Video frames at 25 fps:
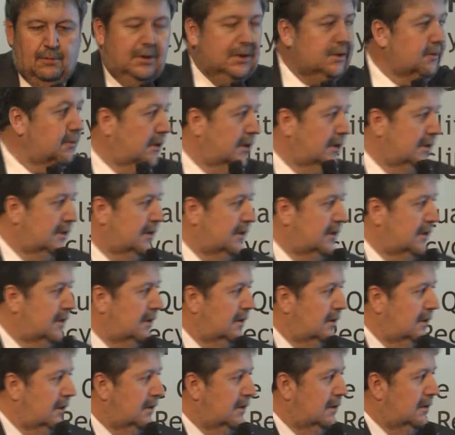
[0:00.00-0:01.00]
what was
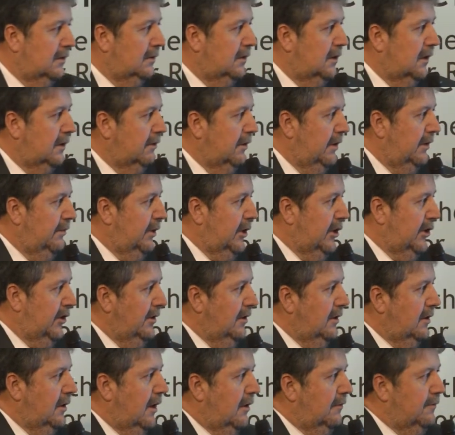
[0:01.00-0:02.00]
the
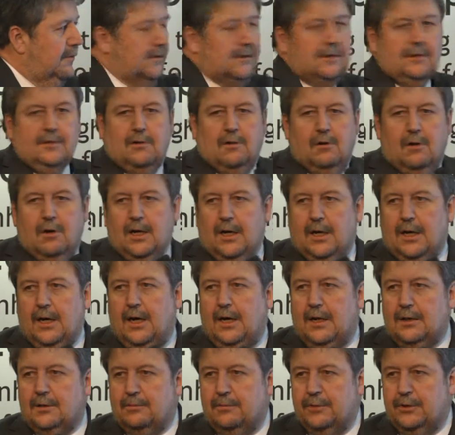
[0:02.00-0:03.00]
revision of the
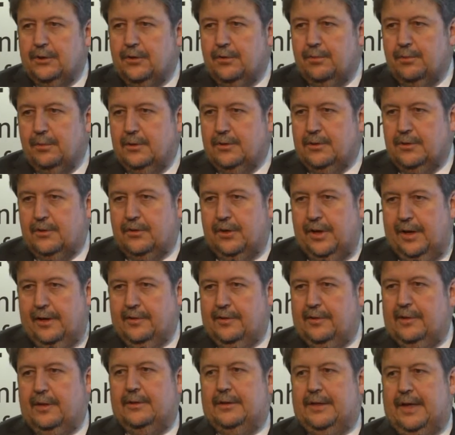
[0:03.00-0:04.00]
scorecard, which was
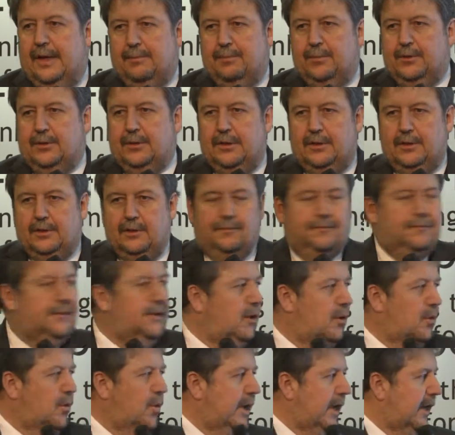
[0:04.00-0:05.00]
just adapted a
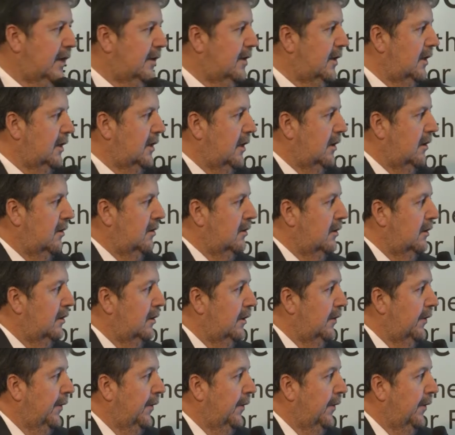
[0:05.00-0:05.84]
few weeks ago?